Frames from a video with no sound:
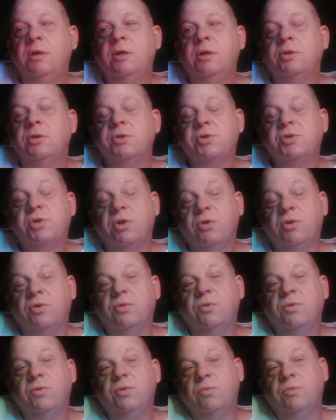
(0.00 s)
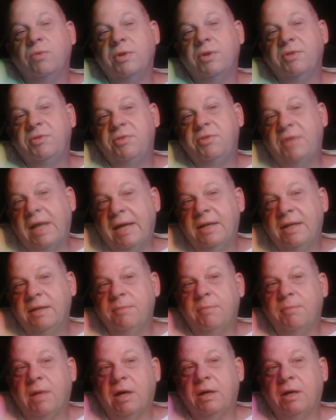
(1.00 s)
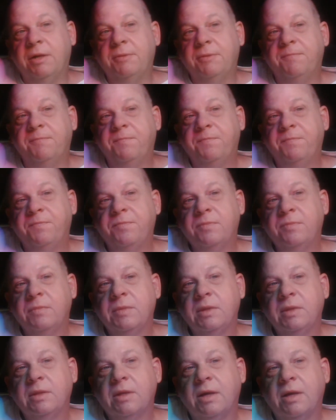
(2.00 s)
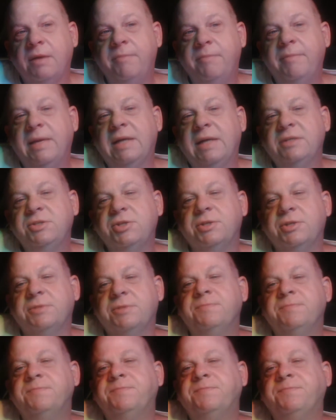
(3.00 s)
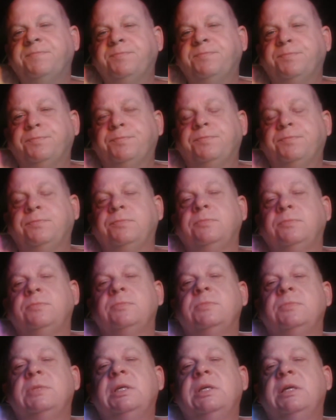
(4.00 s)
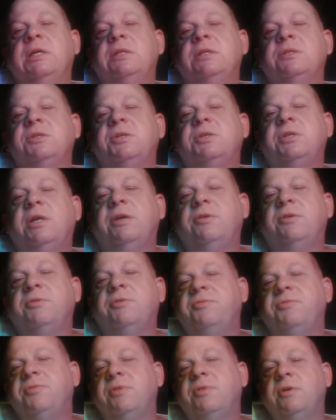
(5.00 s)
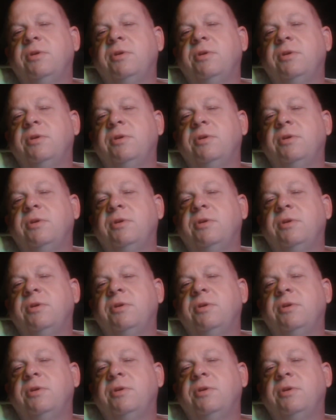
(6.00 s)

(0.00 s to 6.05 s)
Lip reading: So, with that in mind, imagine instead of,